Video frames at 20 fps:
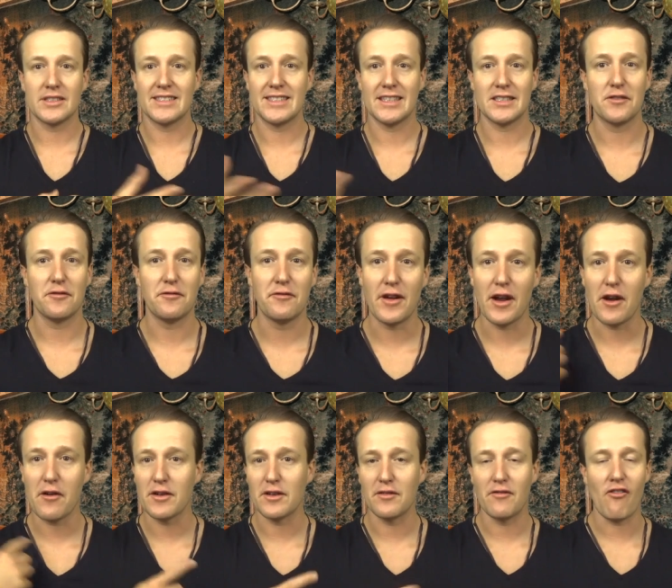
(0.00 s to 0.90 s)
it's such a
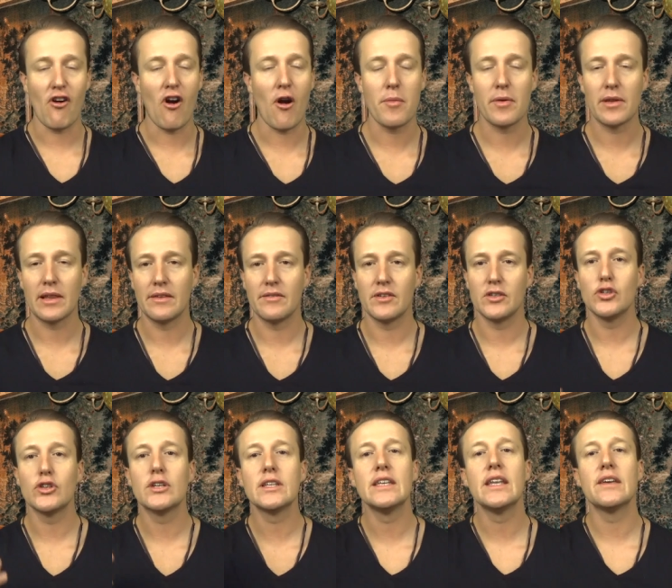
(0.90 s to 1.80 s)
varied environment we live in,
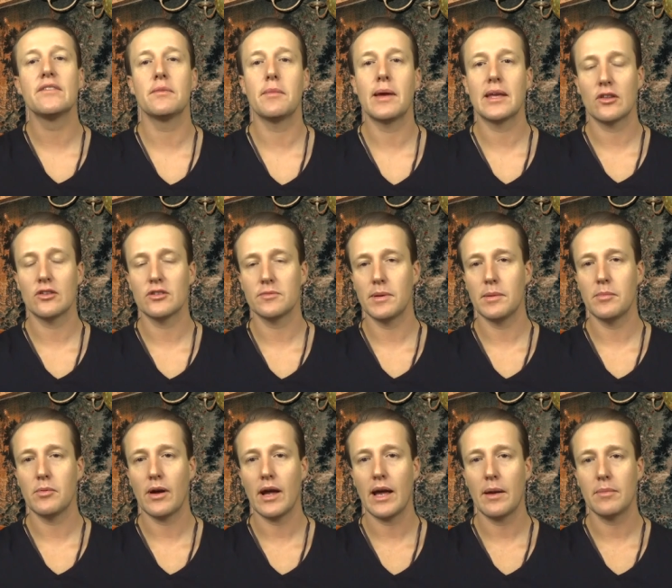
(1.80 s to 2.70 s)
you can never make those
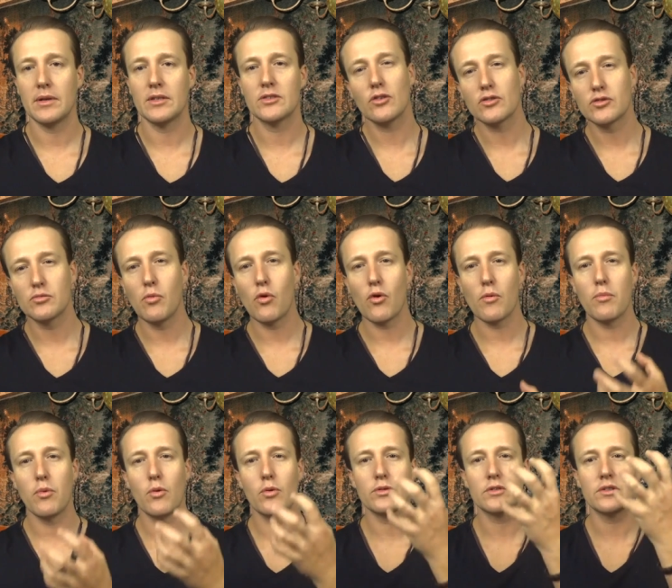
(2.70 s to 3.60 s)
people happy. So it's more
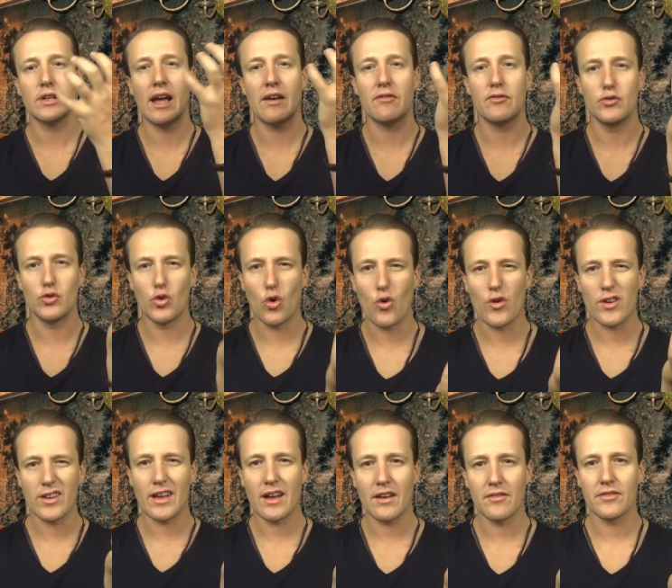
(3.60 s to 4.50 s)
important to have your
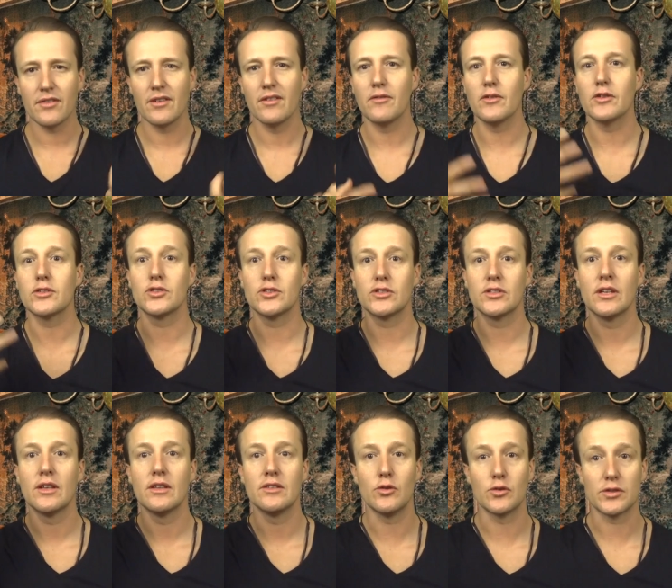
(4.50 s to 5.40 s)
enough versus
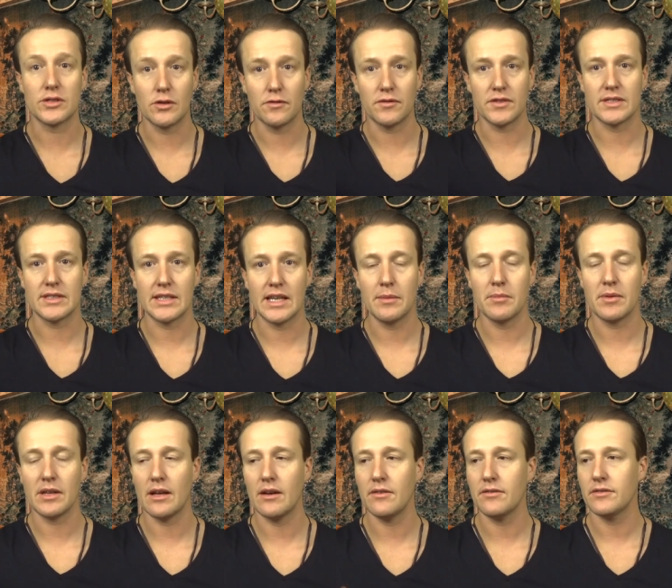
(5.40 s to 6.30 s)
your self esteem
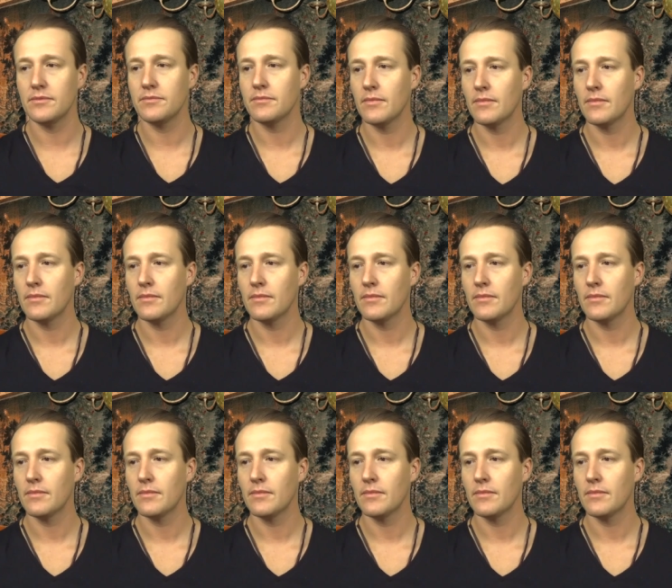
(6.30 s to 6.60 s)
enough.